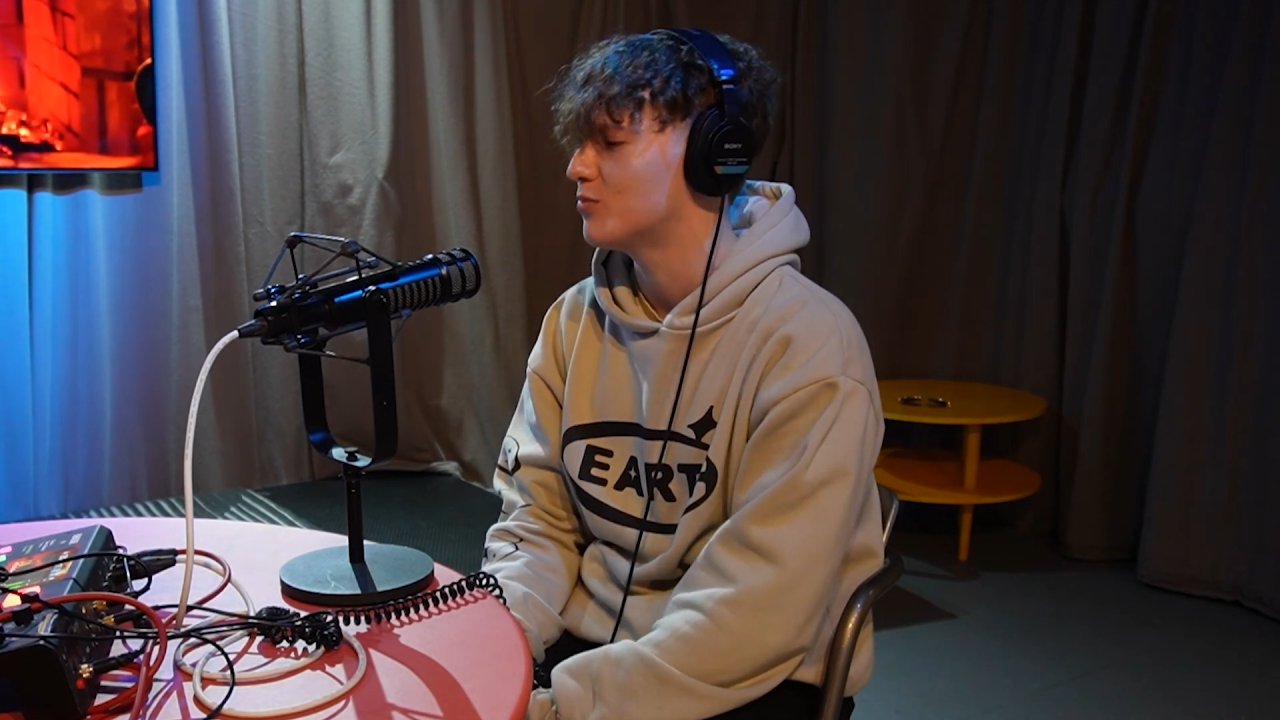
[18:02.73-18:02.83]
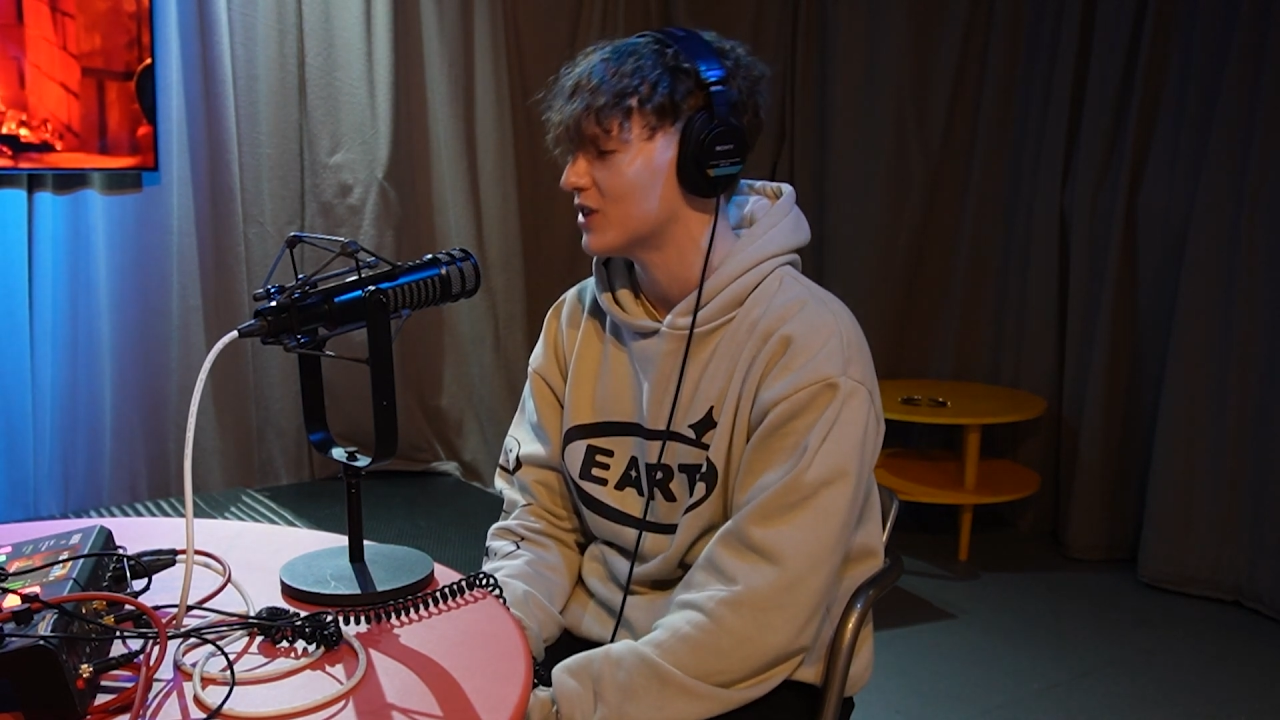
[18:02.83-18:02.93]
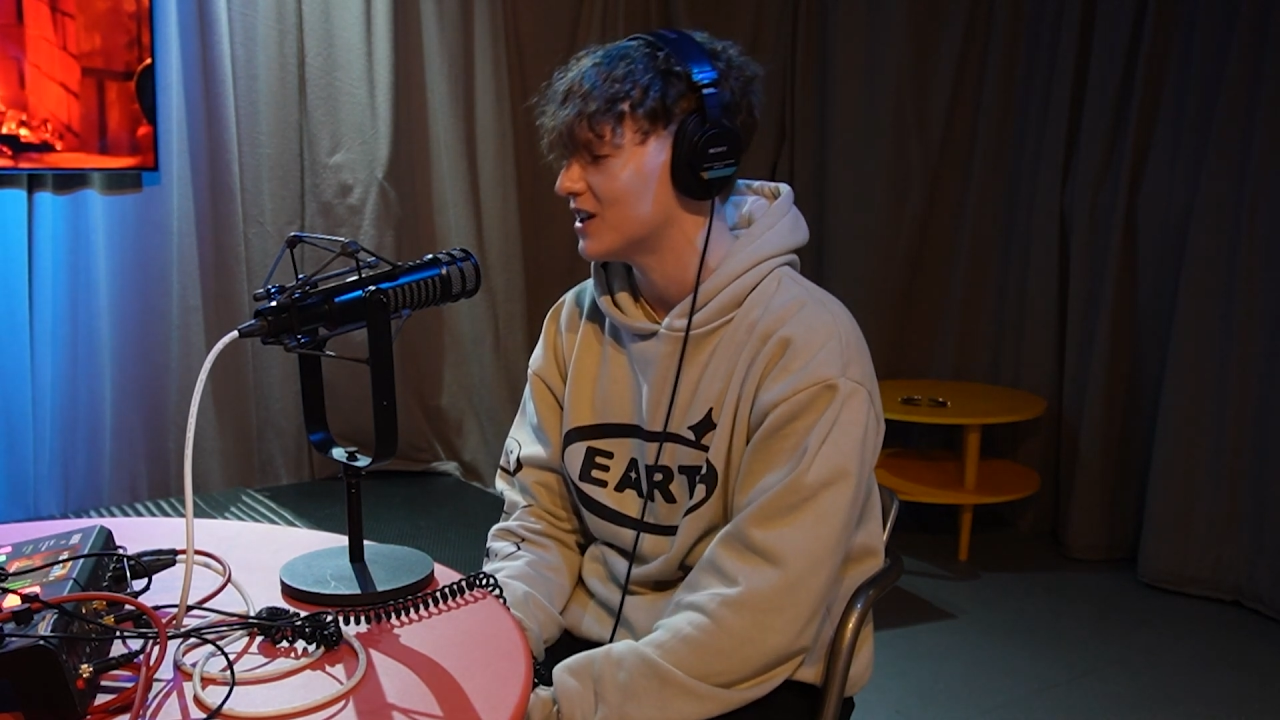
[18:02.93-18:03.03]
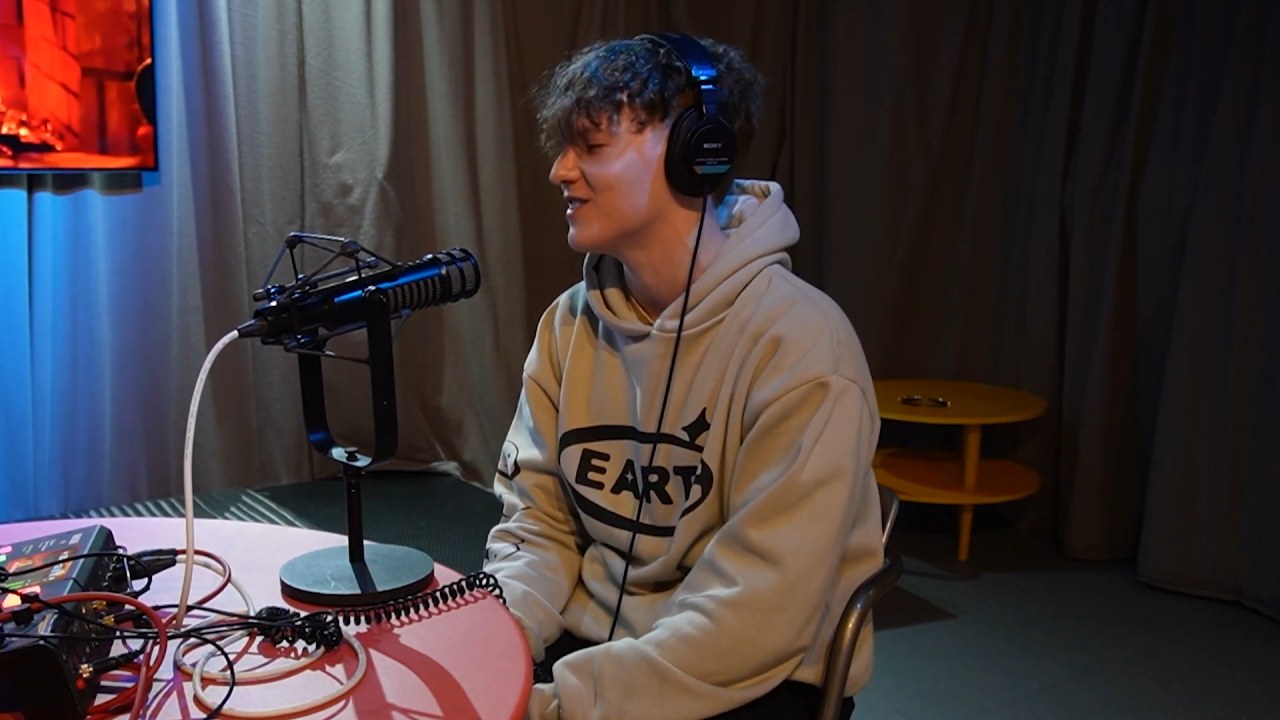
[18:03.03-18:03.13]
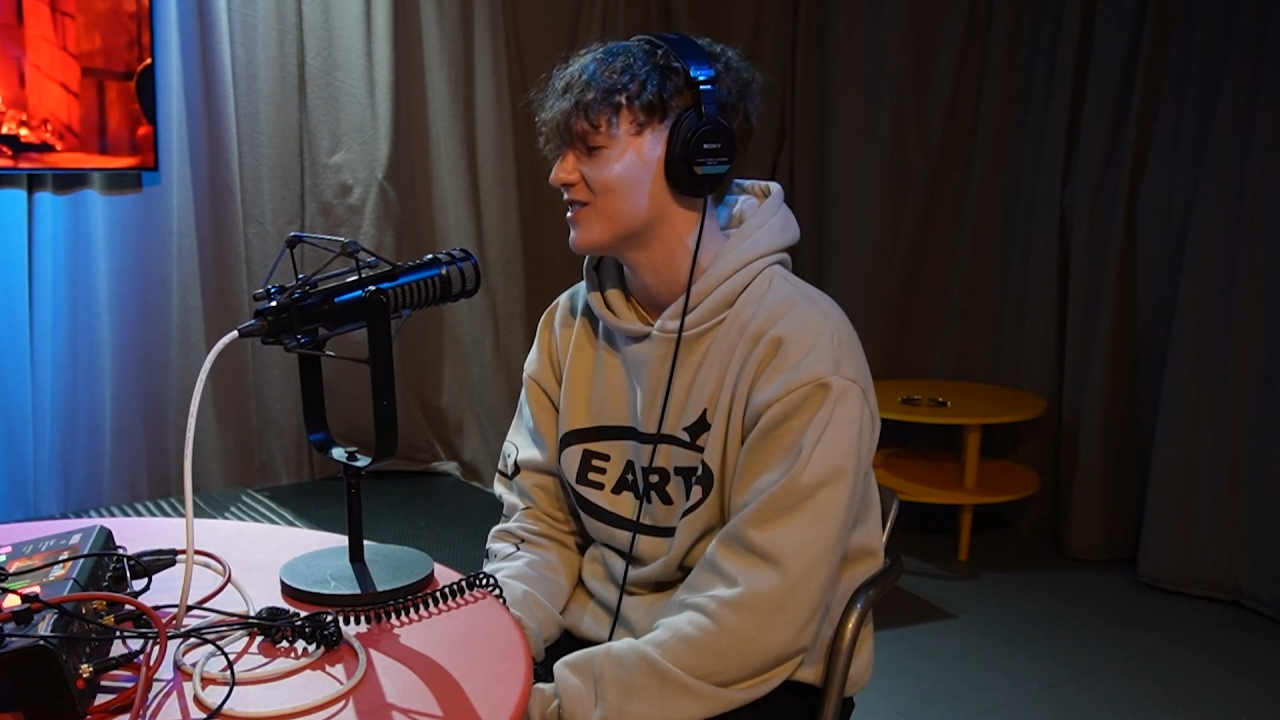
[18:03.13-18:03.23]

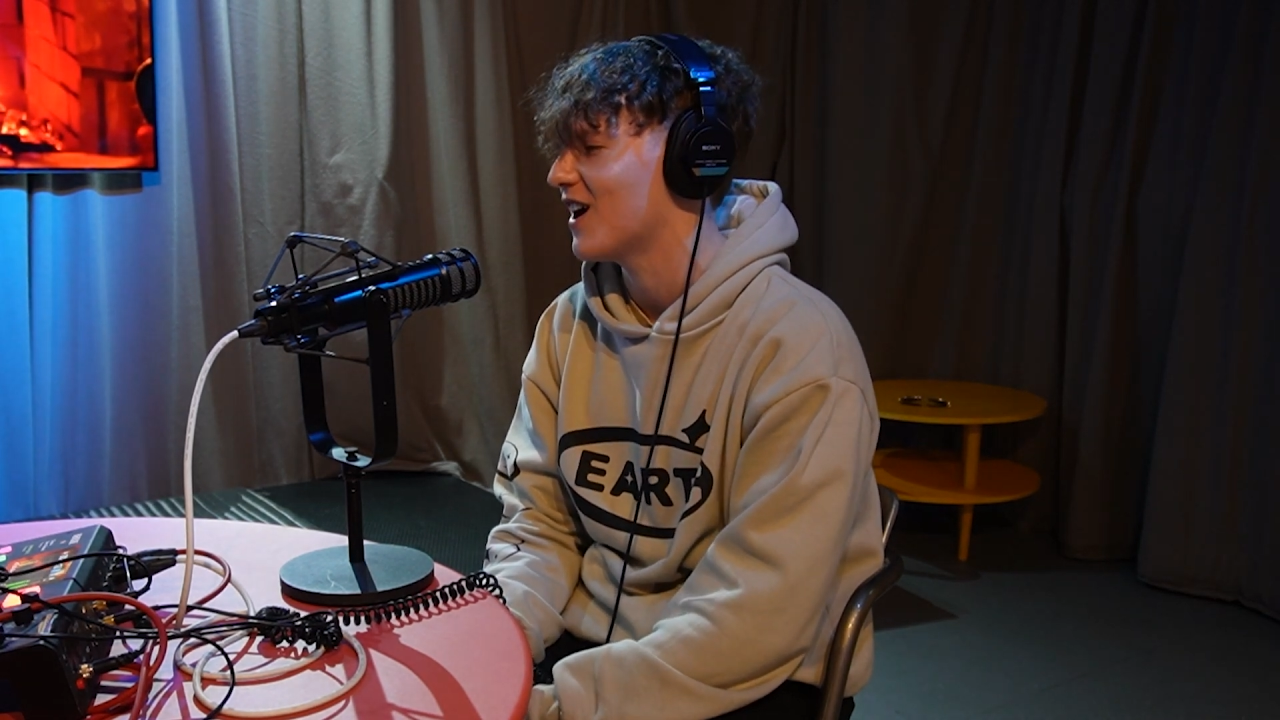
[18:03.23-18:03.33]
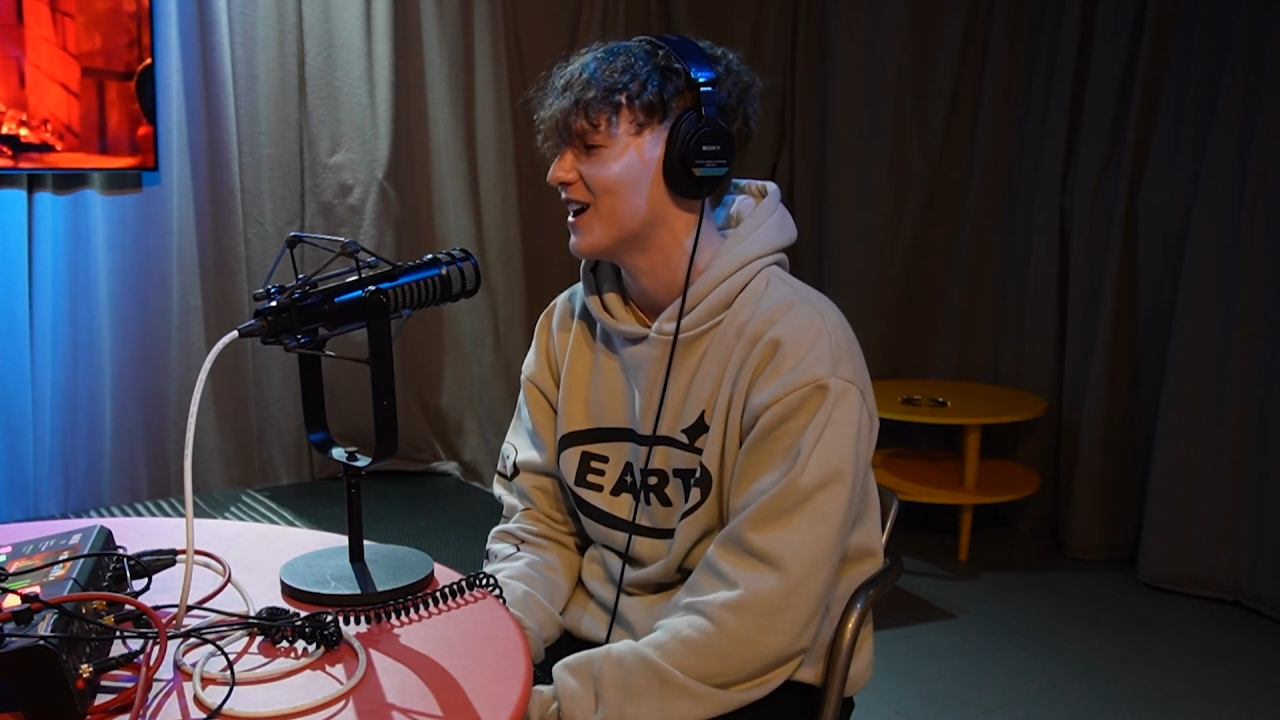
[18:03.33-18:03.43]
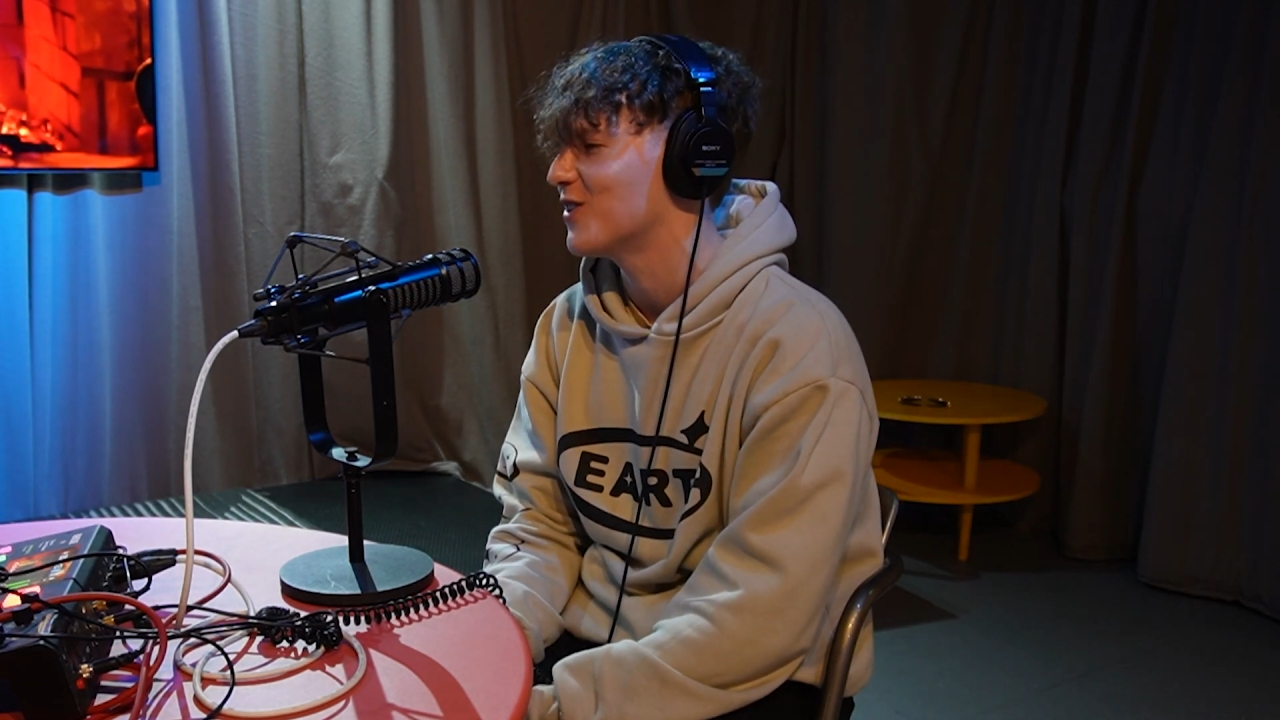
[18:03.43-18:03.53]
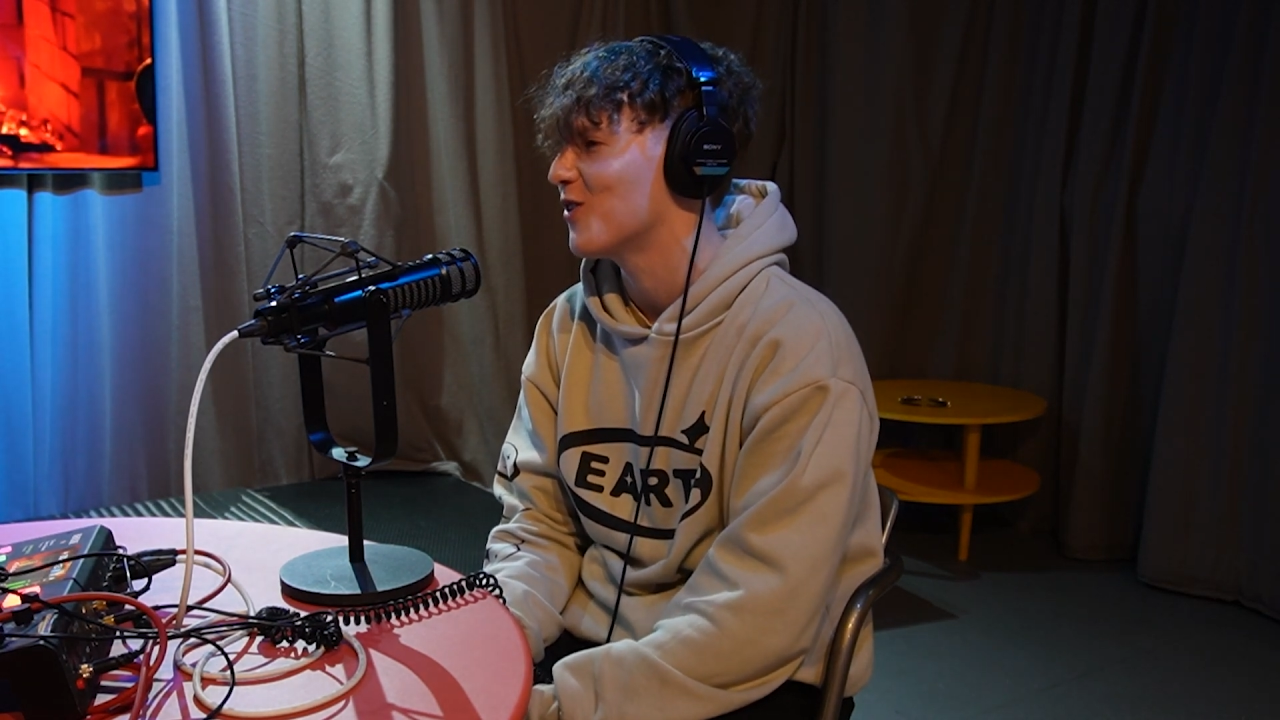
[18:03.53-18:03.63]
print design